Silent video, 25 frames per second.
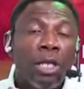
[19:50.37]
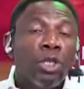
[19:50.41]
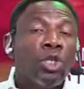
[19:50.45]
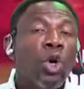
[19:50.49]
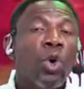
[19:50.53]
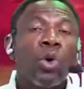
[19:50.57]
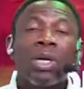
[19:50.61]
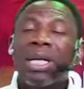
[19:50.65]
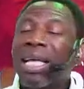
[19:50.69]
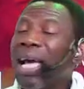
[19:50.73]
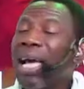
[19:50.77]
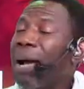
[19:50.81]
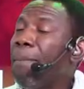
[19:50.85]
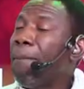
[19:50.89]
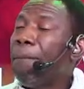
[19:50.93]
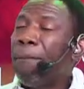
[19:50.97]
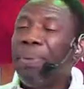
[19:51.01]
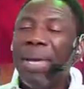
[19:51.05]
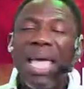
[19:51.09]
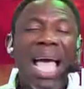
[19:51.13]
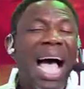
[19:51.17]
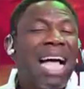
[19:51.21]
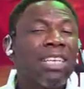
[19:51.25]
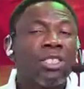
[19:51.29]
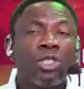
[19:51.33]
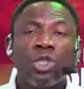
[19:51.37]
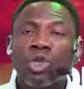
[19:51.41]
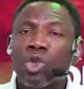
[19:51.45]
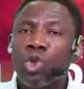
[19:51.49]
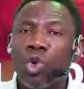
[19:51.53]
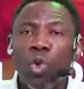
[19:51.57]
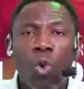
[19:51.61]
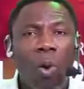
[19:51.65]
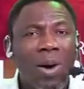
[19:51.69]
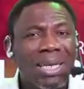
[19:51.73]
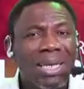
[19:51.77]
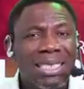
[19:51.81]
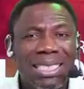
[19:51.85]
You can be as
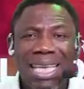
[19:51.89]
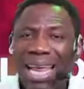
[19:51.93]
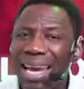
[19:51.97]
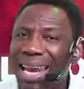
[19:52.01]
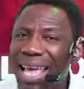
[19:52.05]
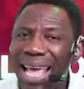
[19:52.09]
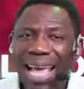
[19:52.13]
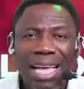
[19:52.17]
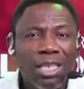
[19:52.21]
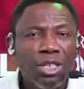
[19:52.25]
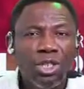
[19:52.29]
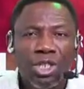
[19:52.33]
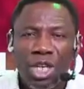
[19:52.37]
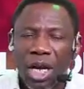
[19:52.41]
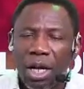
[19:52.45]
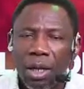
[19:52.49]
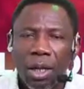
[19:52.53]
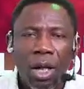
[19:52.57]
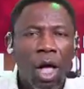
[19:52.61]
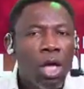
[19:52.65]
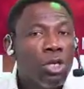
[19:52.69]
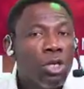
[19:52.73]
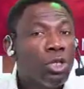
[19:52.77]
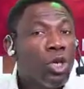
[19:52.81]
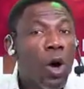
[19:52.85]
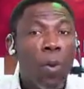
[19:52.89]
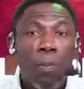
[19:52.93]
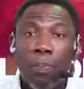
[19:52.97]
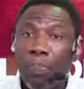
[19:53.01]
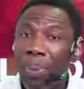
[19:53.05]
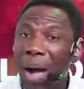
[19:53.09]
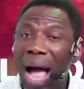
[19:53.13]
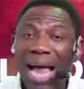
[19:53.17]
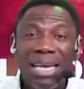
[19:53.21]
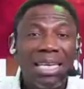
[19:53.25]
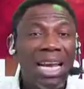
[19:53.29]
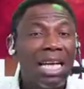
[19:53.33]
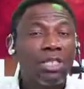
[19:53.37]
true as an angel, your
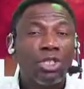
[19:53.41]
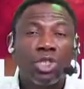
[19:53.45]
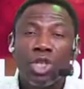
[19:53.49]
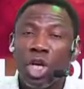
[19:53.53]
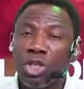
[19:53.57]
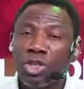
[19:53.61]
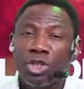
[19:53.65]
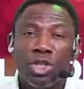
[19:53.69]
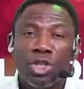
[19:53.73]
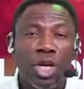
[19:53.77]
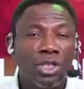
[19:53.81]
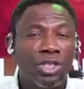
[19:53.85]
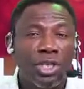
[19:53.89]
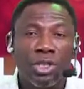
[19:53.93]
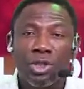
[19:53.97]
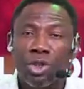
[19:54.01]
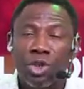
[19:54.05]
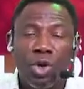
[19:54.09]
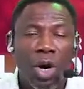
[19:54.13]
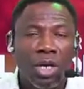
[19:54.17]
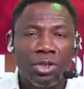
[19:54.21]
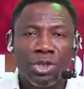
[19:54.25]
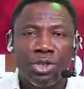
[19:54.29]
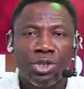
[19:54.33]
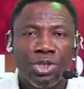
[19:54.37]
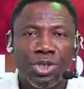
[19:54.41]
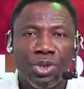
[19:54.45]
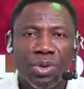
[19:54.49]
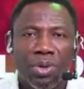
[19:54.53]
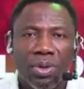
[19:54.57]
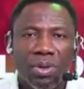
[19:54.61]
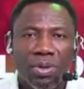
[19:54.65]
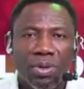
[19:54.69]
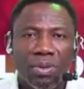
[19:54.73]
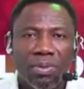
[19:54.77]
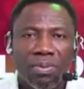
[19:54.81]
partner just doesn't trust you.